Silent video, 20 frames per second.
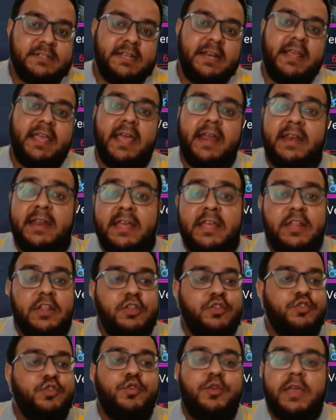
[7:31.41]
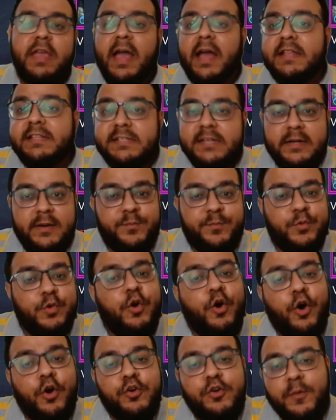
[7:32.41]
And again, you can set up to
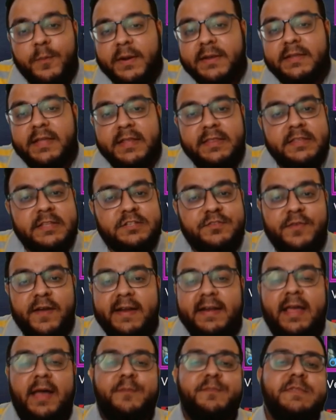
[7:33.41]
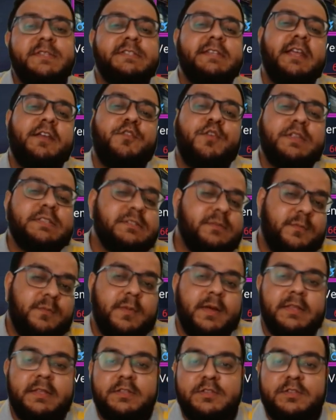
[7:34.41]
auto, but then this fight happens like once a month.